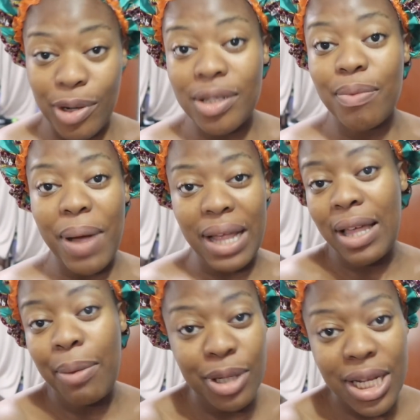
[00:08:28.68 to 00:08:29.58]
I'm going to buy
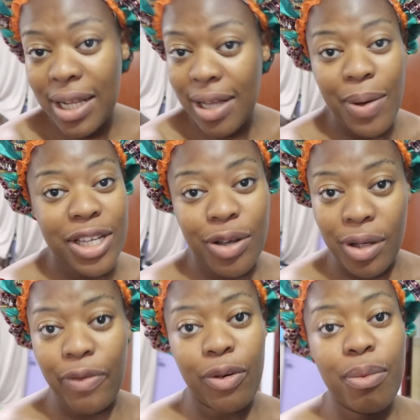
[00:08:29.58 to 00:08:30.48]
that. I'm going to ask her where she
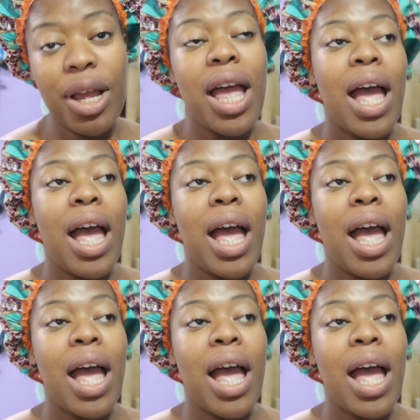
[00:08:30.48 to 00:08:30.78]
got it from,